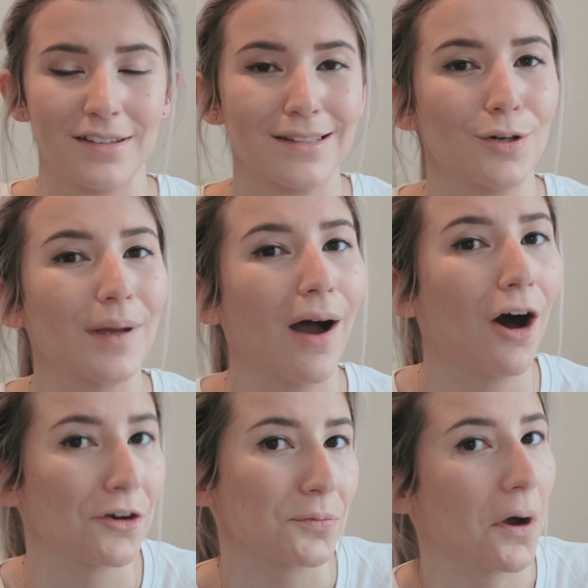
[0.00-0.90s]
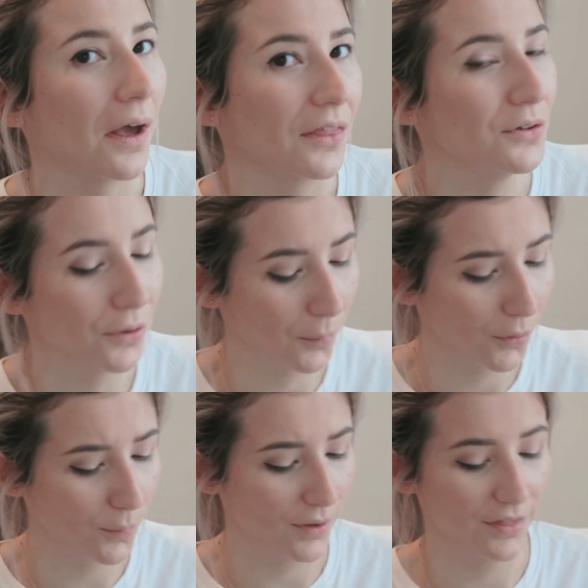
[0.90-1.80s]
It's a little bit harder work than
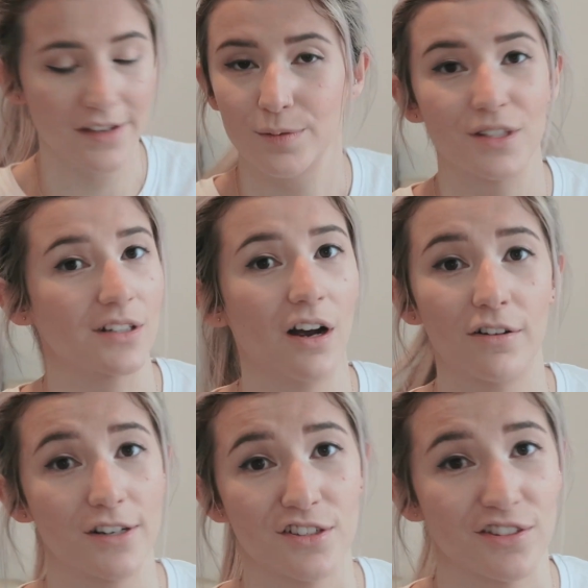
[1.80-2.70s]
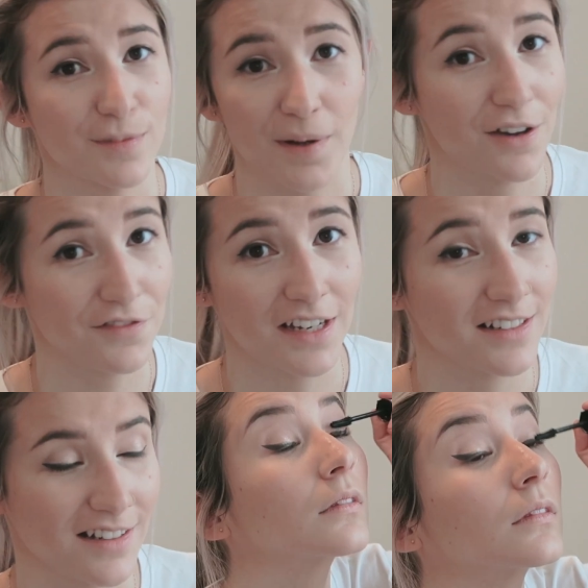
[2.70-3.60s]
normal, but this mascara is just
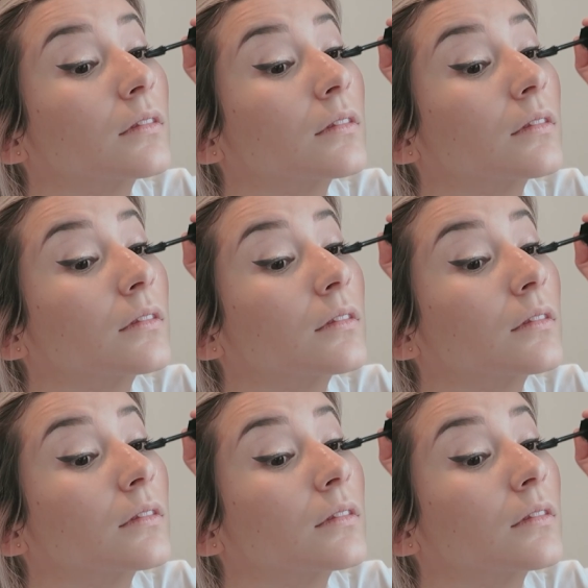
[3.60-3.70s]
perfect.